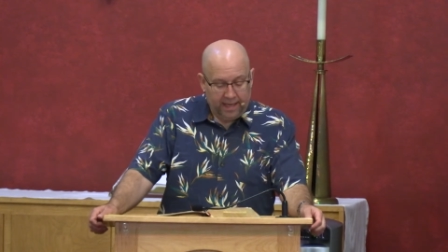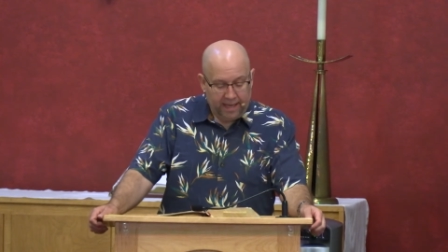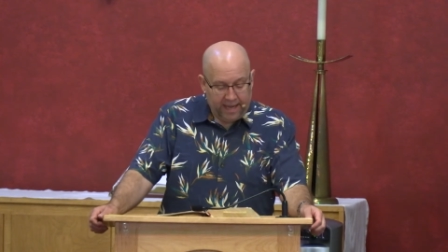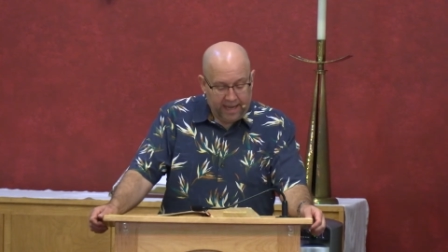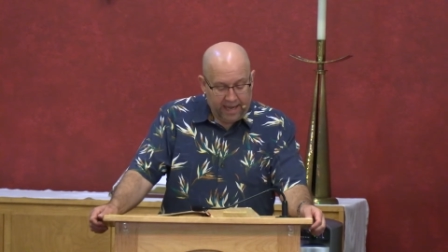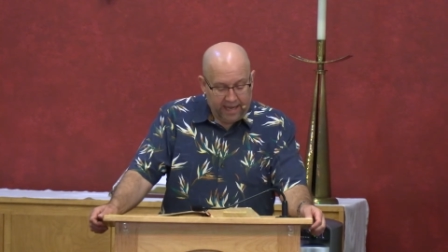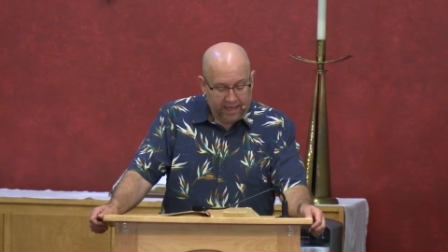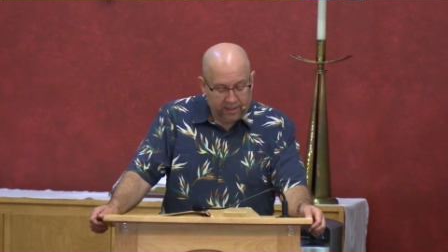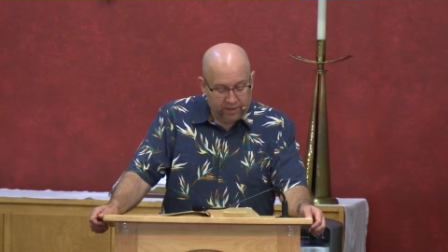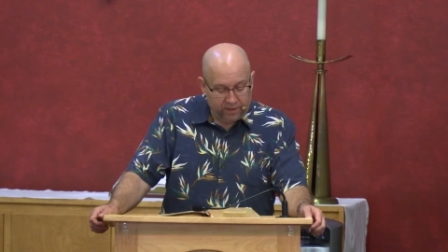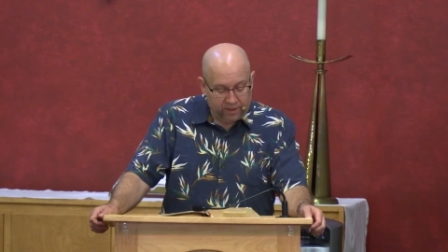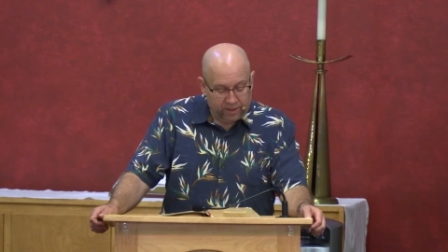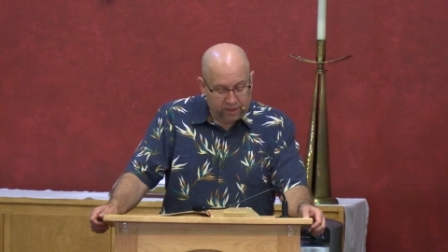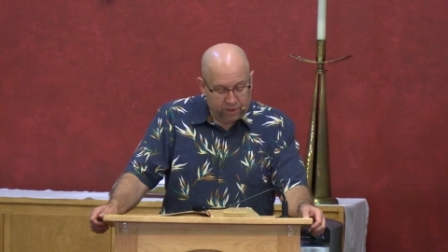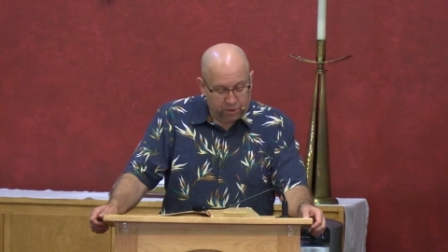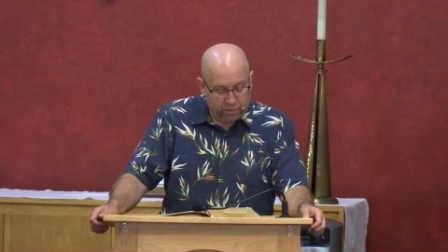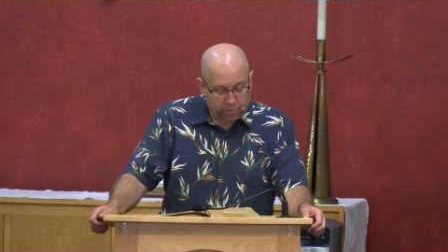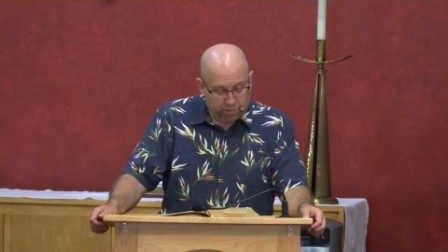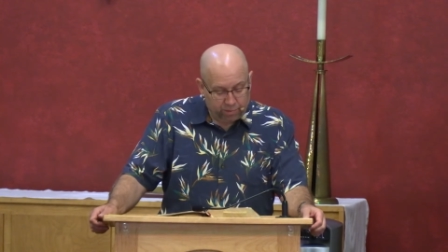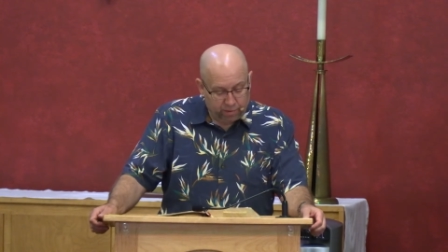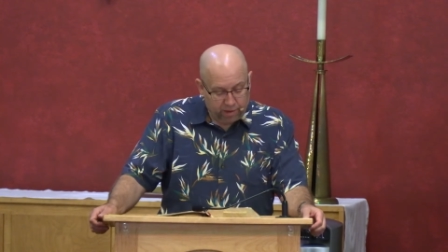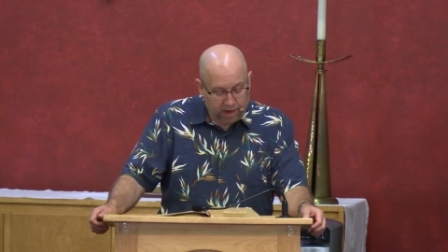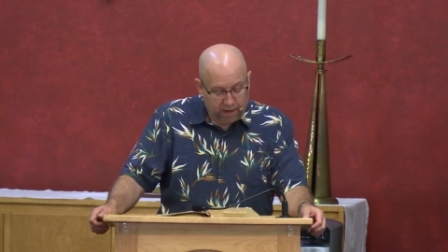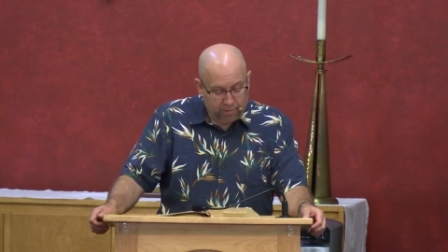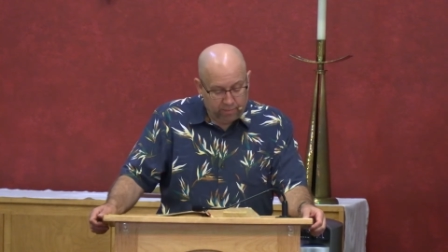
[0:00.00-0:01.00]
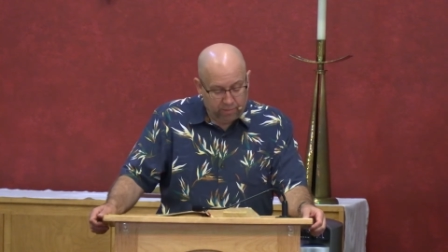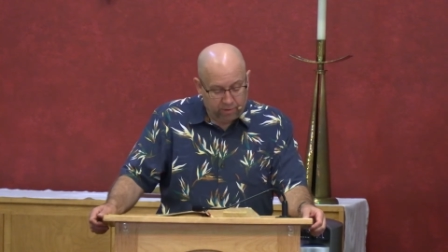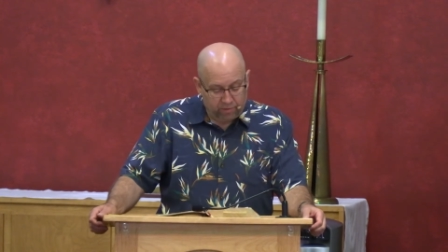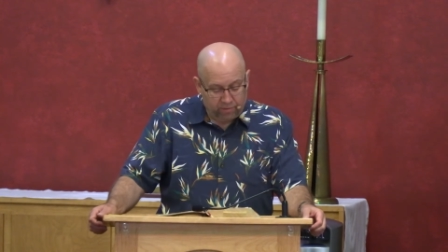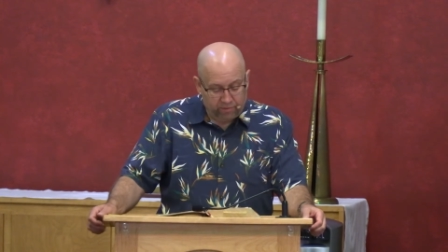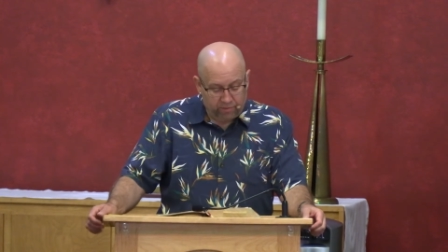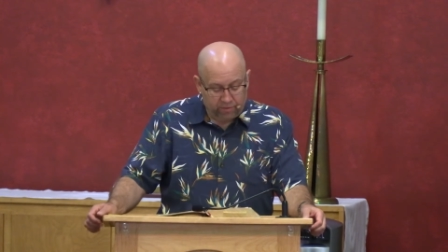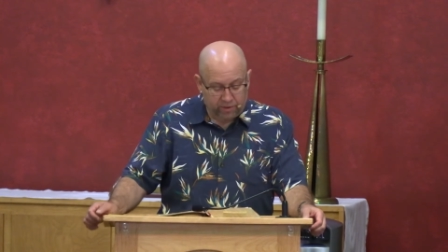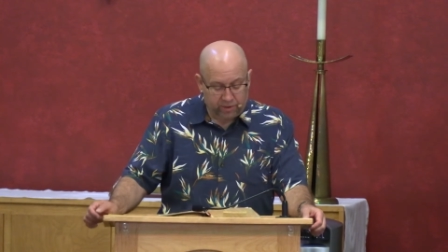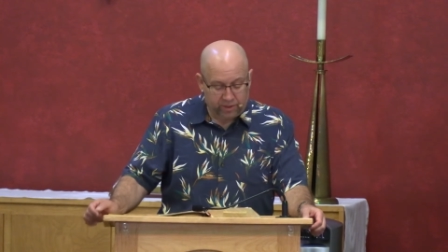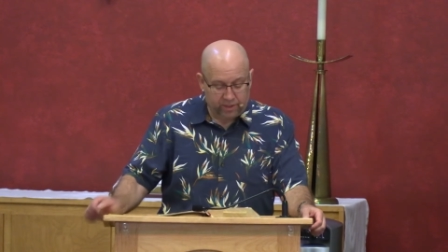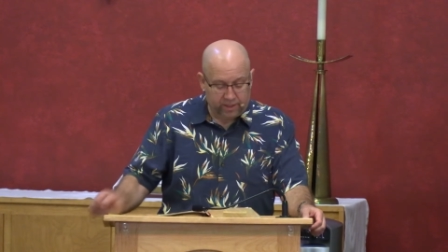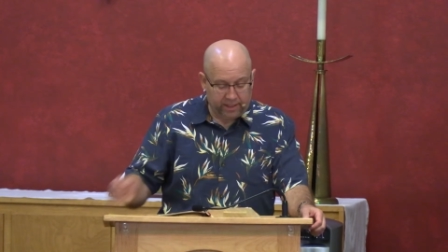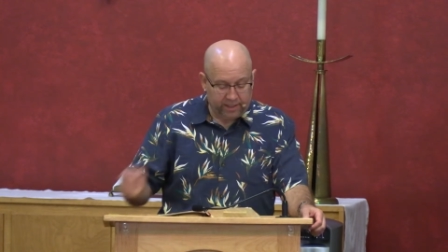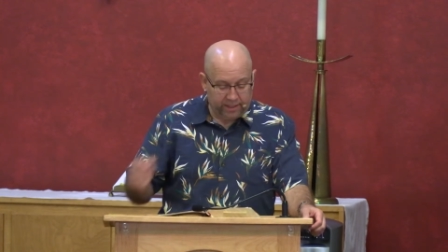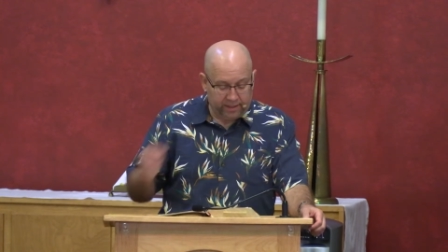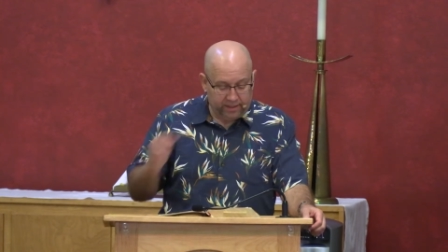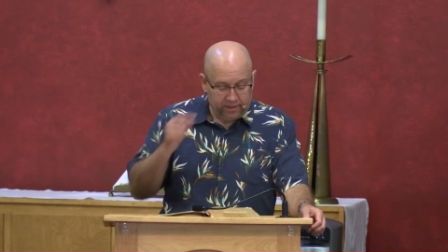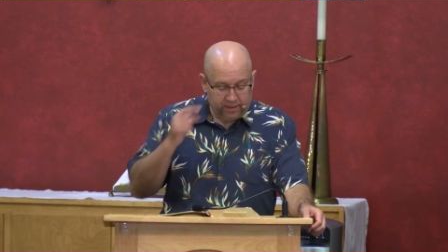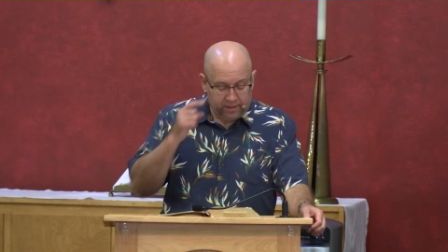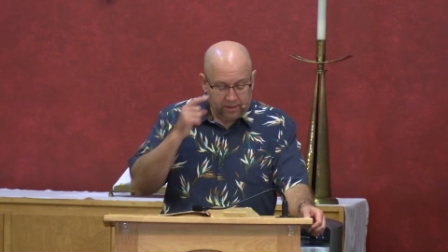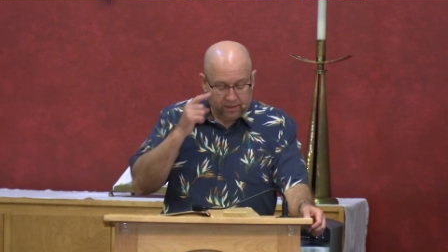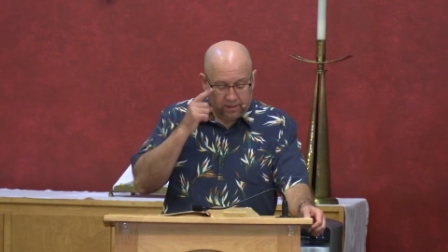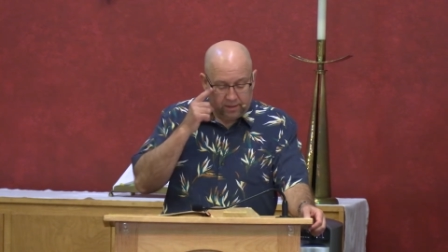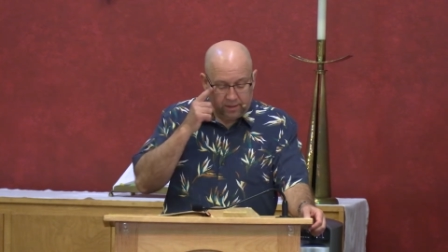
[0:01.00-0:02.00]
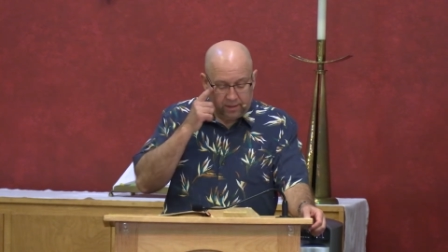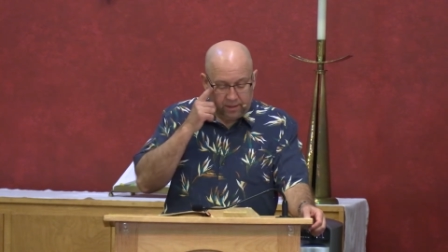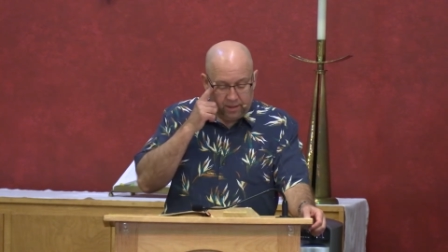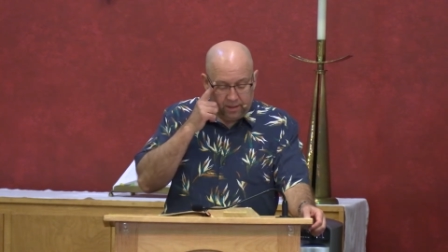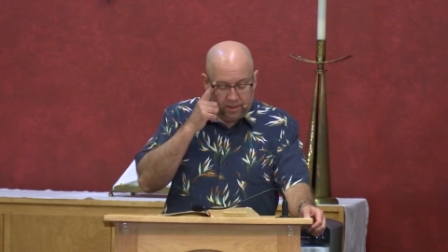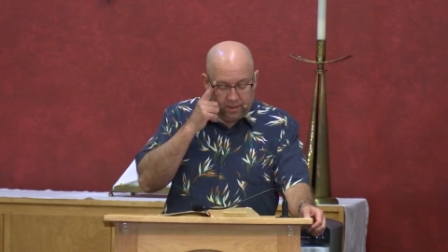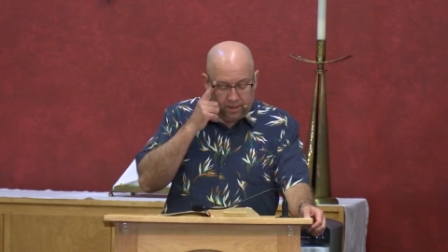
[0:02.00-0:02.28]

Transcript: as is proper for saints.